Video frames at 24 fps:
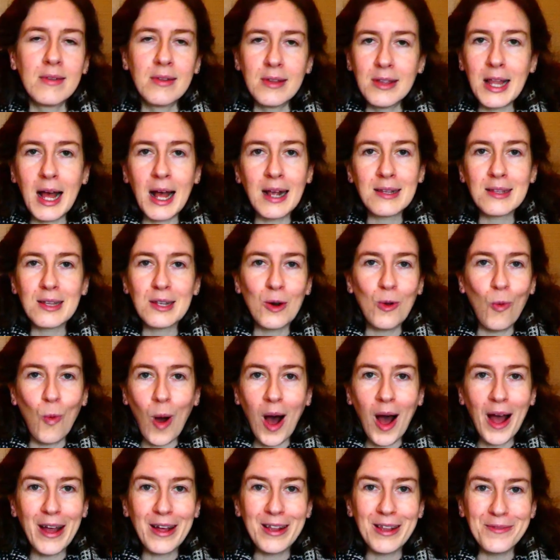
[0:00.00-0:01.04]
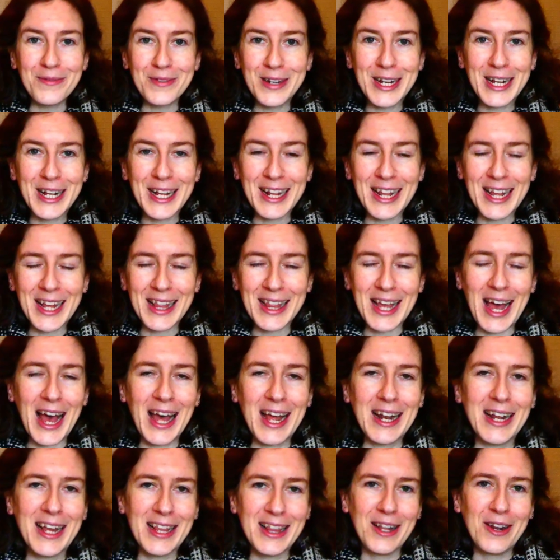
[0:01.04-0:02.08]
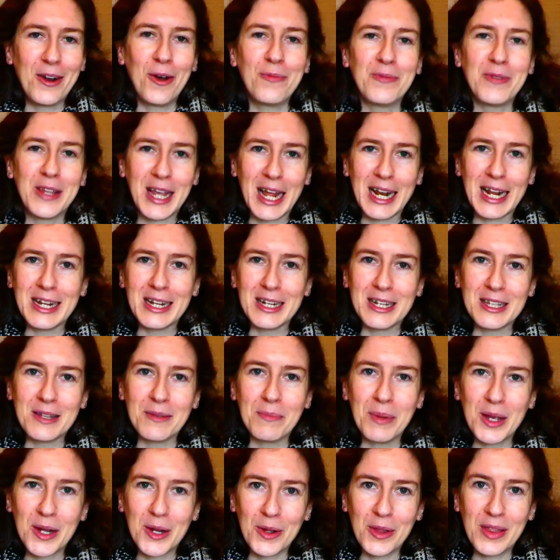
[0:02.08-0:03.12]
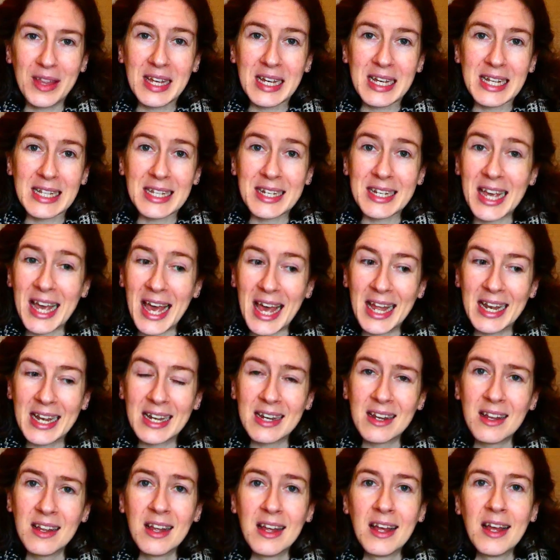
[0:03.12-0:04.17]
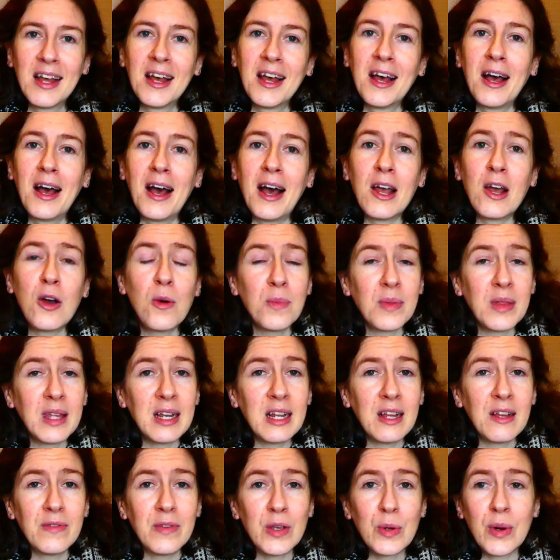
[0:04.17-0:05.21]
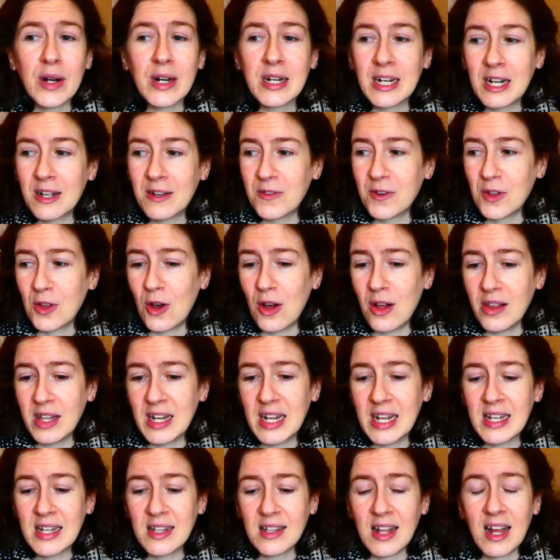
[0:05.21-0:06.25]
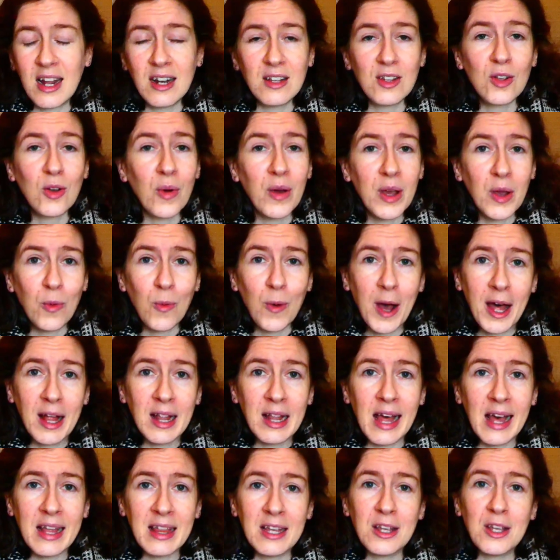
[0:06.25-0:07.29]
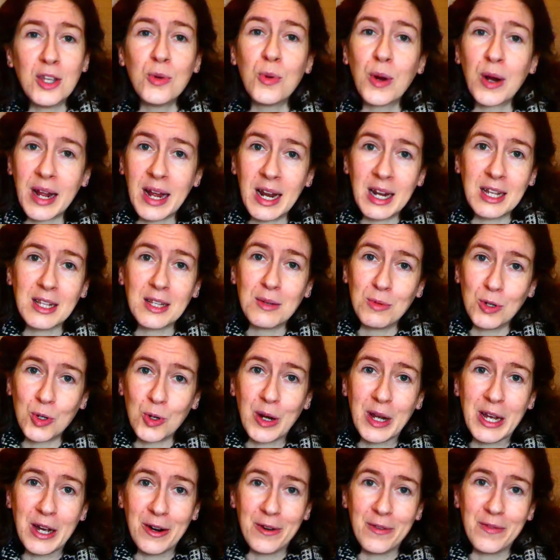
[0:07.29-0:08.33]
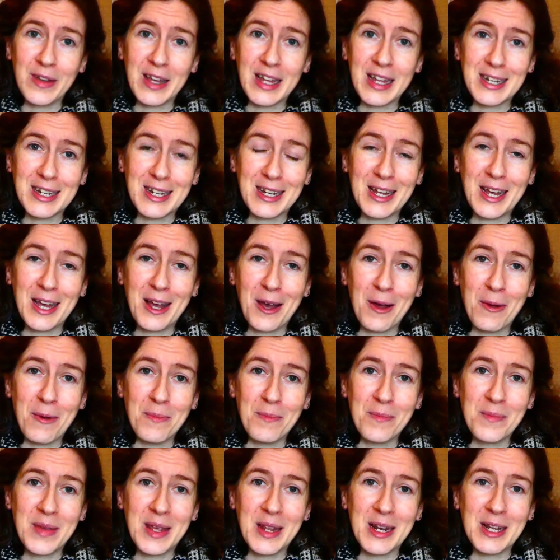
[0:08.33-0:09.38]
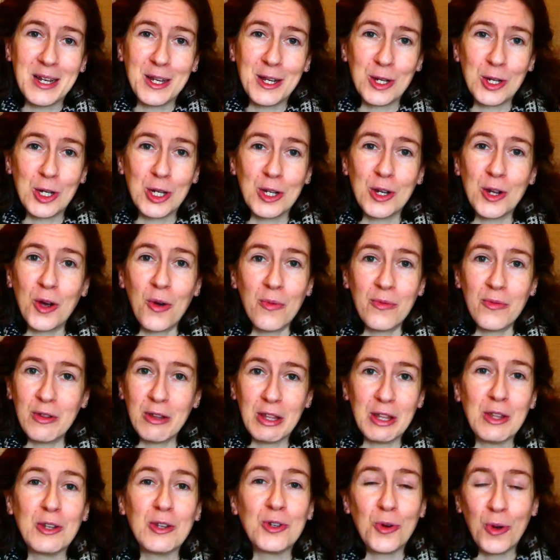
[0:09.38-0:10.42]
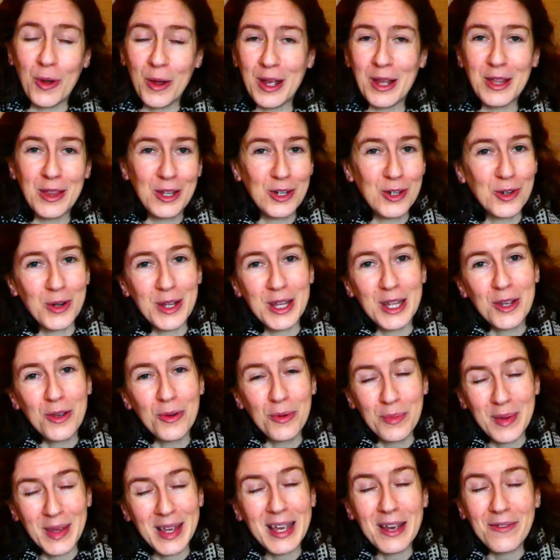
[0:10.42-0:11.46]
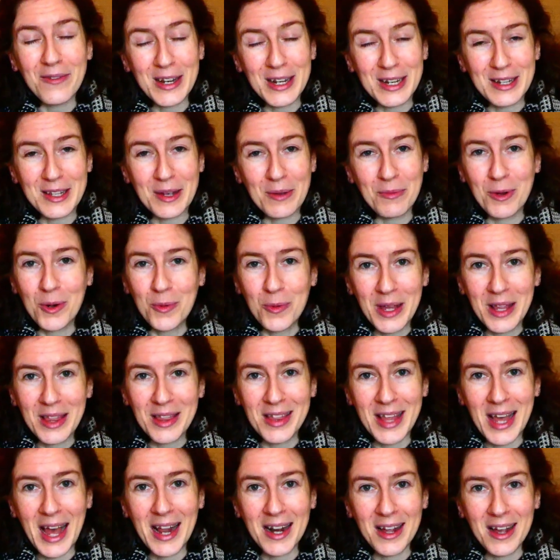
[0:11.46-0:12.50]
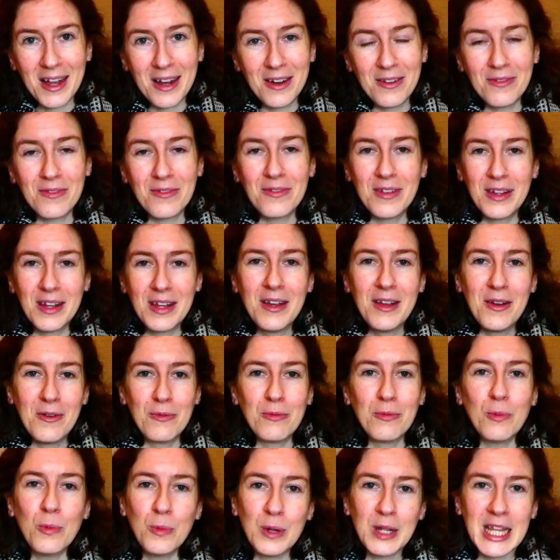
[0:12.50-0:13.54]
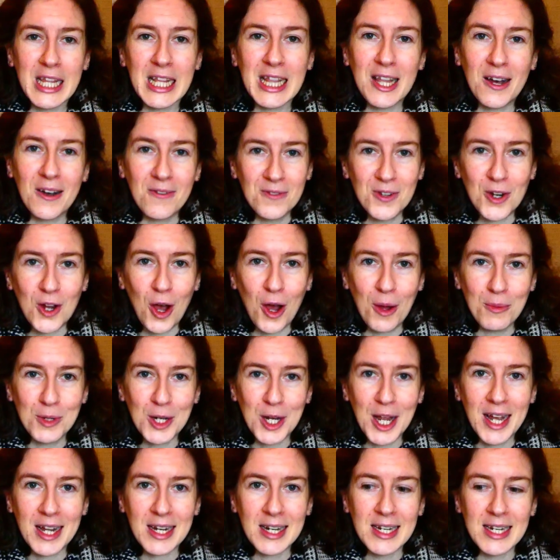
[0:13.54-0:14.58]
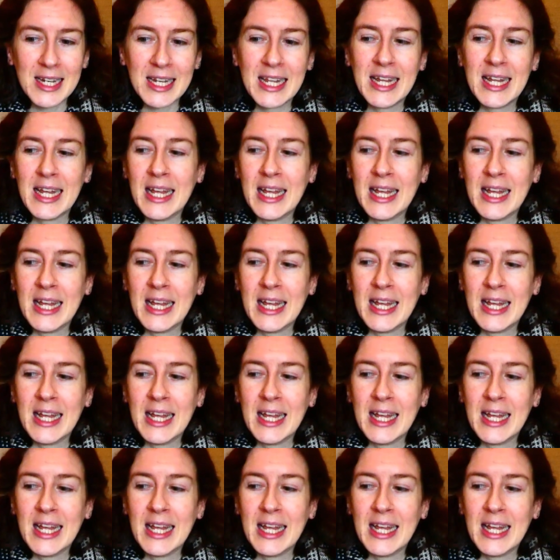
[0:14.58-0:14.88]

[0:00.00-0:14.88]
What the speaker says: last little while of knitting like that, and then hopefully getting into some bigger things again. I hope that if you are knitting for the holidays, that is going well and that you are getting some joy out of it, in addition to hopefully the joy that you will be giving to someone with that kind of really loved object.